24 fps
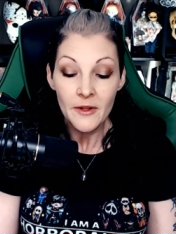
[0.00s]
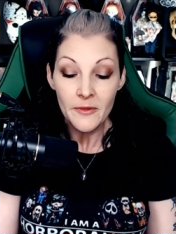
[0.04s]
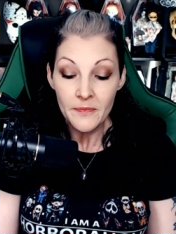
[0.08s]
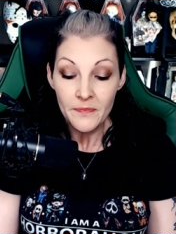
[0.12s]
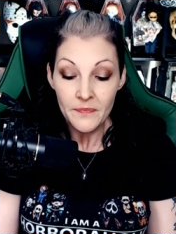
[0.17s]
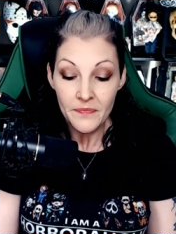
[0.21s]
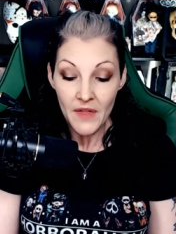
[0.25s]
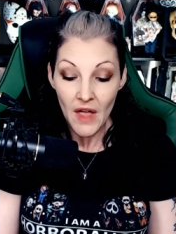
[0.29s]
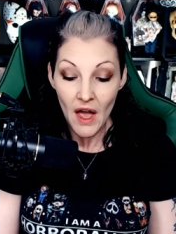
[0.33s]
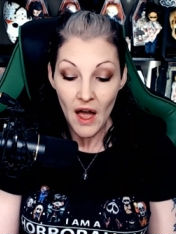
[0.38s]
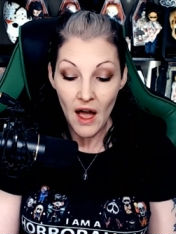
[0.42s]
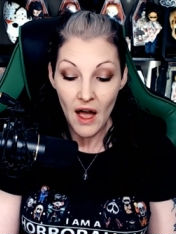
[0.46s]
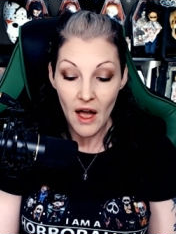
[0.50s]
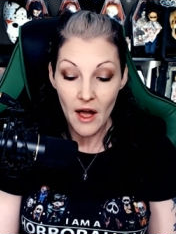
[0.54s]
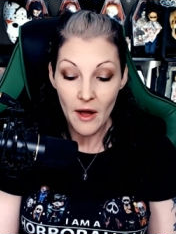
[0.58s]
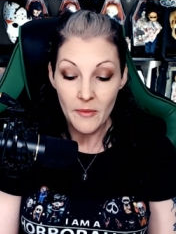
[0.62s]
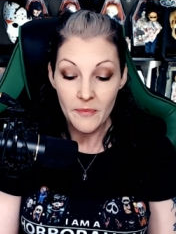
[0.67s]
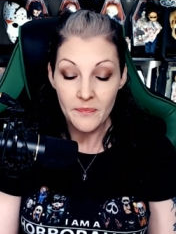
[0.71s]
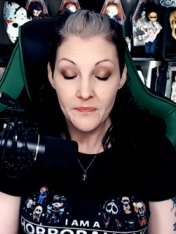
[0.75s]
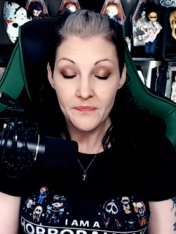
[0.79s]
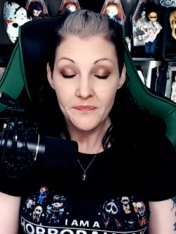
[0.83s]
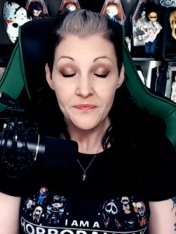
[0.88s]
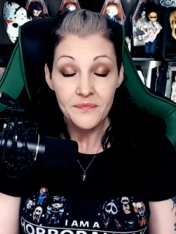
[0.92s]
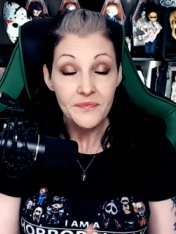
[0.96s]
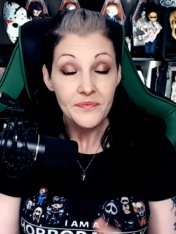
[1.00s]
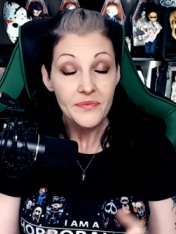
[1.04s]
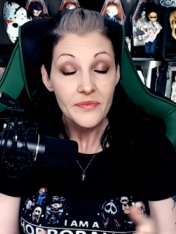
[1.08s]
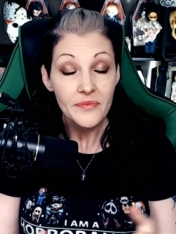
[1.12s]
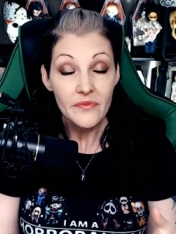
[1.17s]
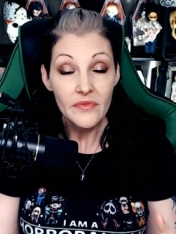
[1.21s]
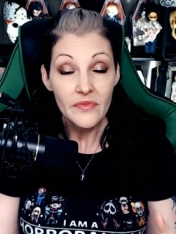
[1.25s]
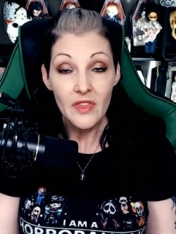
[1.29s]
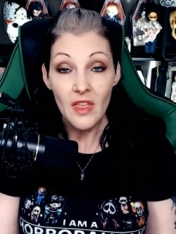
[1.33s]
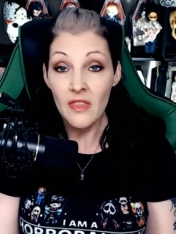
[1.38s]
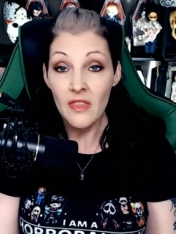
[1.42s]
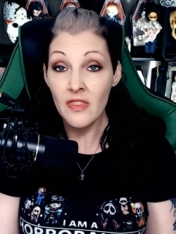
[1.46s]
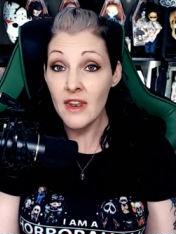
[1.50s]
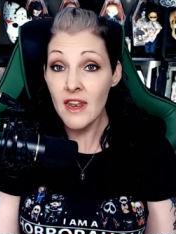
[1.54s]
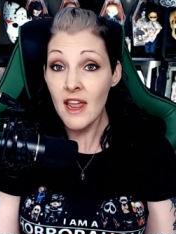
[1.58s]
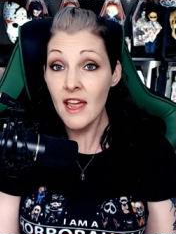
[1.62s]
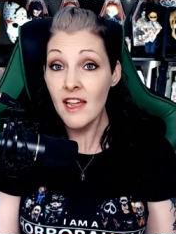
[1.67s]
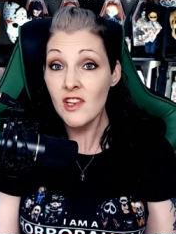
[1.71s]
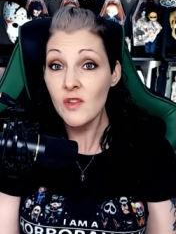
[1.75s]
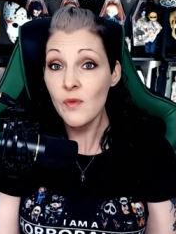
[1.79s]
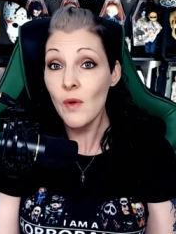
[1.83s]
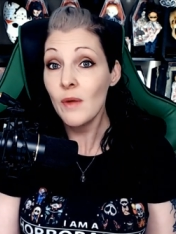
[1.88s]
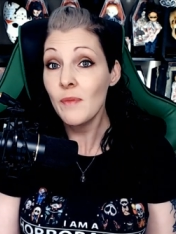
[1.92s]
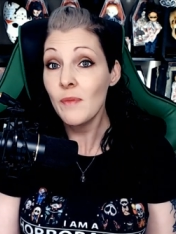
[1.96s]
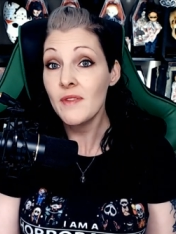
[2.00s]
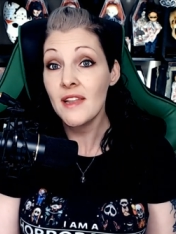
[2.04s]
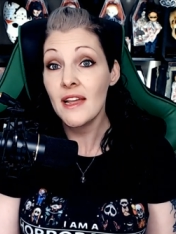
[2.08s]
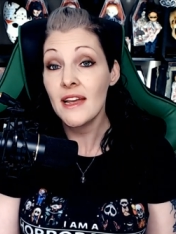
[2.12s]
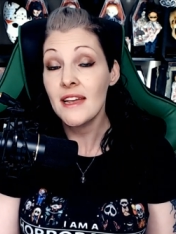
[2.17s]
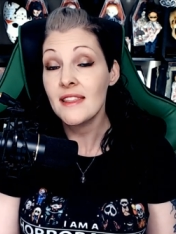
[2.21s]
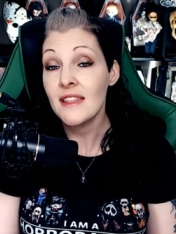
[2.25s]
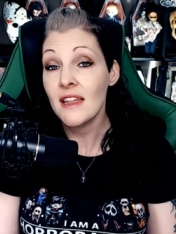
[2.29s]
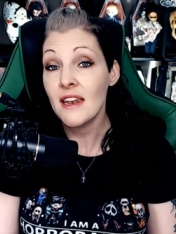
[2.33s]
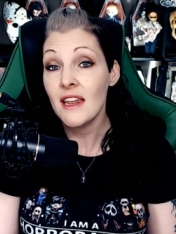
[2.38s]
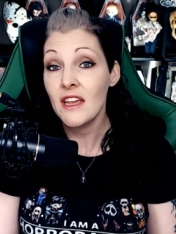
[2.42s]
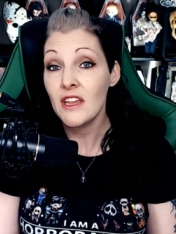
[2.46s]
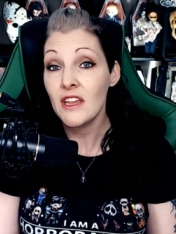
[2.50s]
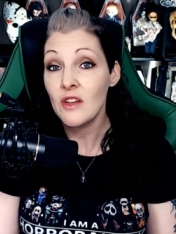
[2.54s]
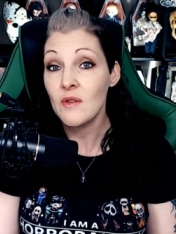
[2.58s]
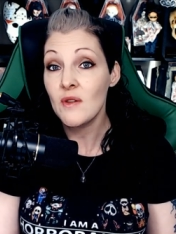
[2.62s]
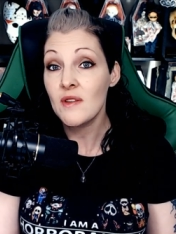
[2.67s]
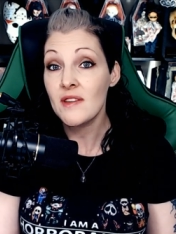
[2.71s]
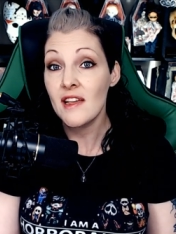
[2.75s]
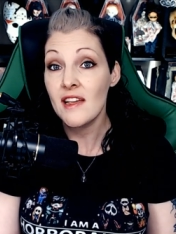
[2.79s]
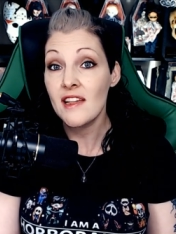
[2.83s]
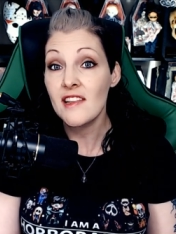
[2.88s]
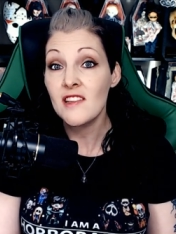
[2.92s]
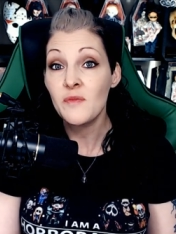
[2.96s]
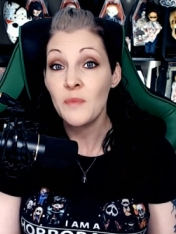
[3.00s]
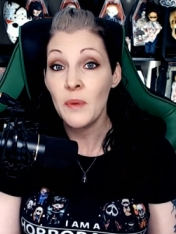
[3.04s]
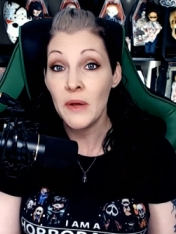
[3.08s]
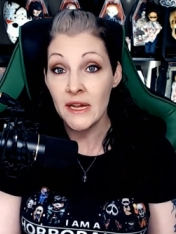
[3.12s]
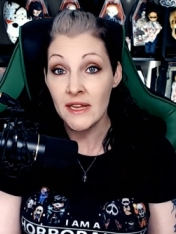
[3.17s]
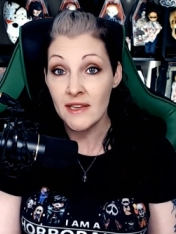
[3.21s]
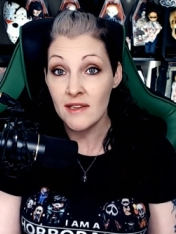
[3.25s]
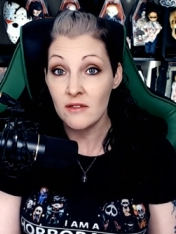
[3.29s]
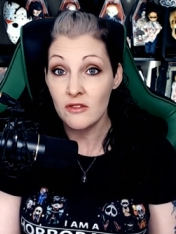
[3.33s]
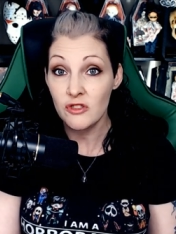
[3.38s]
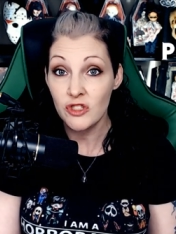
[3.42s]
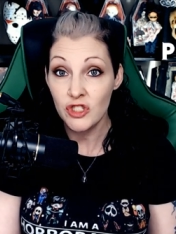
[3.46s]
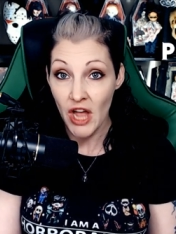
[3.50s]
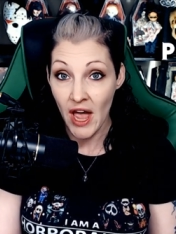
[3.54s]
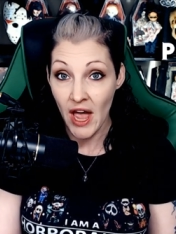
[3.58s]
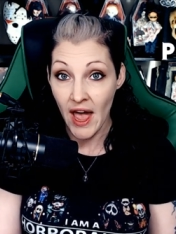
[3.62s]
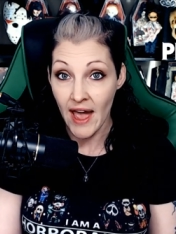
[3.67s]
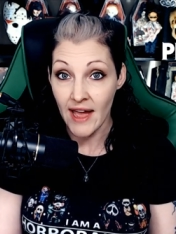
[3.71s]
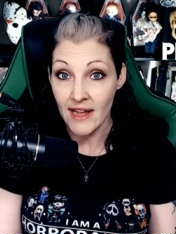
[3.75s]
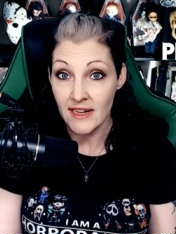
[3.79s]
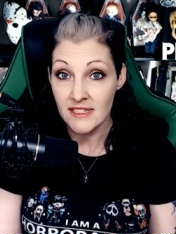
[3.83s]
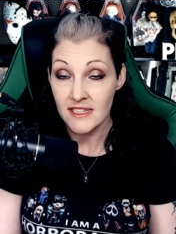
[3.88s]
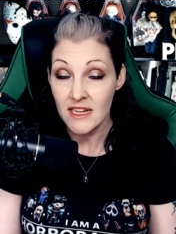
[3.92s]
Um, the next website that I use is Pixel Chat.